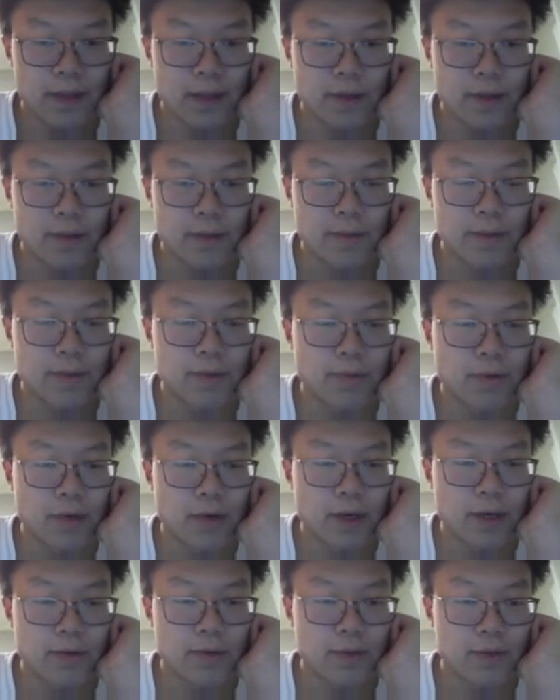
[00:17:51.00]
the
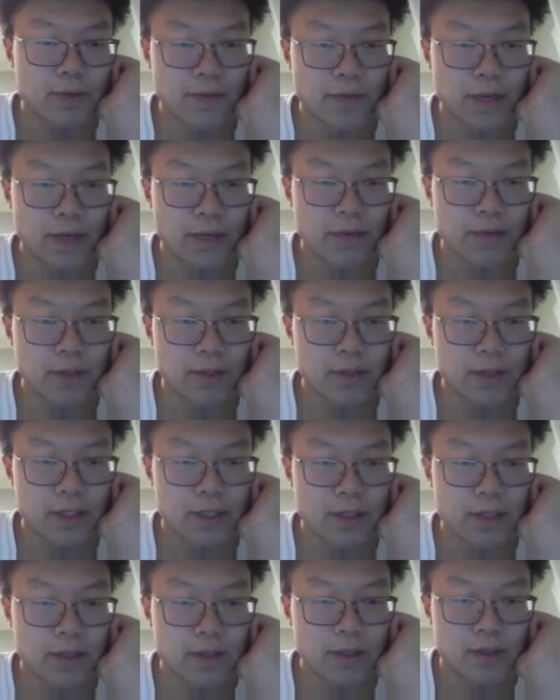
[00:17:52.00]
midpoint, which would be
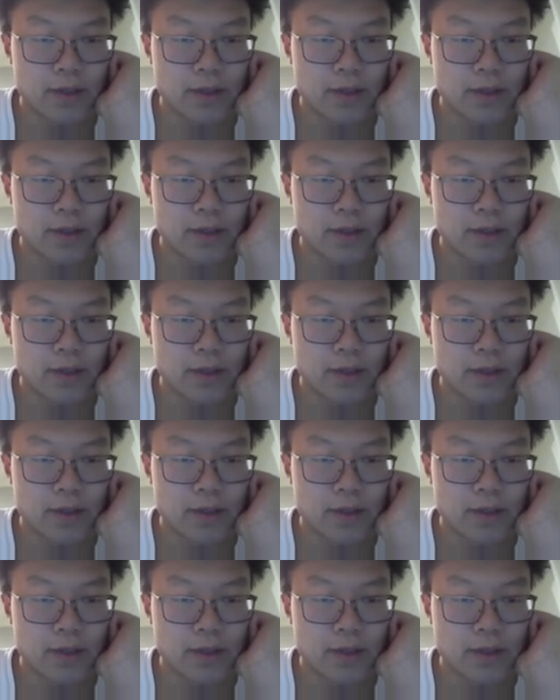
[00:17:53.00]
500-ish.